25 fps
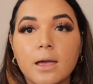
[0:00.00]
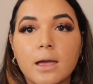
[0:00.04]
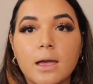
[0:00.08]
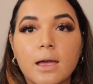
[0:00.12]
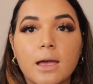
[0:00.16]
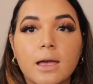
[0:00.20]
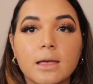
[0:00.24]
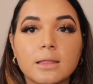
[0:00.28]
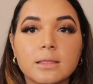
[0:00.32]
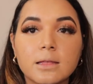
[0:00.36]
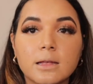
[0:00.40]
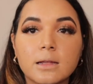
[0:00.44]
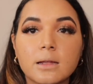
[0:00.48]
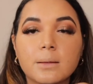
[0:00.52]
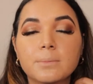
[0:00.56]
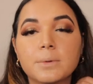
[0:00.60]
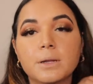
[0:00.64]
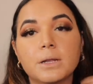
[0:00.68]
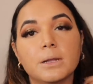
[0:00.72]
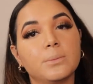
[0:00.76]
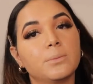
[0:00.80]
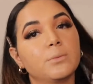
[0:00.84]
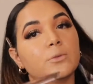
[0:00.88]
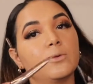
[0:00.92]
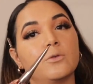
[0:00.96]
And then I'm
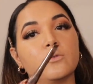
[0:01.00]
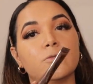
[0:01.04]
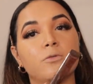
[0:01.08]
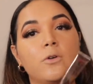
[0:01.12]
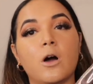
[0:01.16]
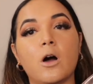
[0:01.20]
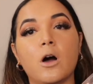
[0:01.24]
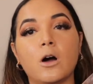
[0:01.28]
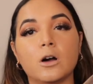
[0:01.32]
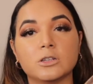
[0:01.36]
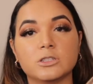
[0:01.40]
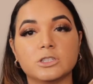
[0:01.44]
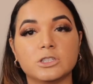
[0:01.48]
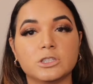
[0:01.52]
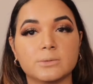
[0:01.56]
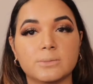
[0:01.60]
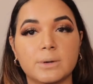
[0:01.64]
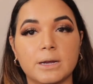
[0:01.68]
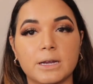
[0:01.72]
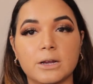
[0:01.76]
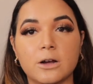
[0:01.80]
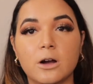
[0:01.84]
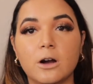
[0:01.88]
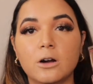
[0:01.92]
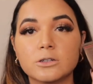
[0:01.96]
gonna move on to
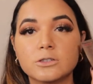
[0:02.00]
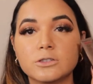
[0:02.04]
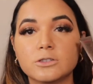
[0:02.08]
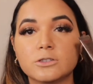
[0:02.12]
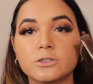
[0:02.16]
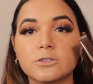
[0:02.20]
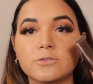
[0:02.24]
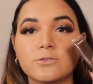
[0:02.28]
my contour.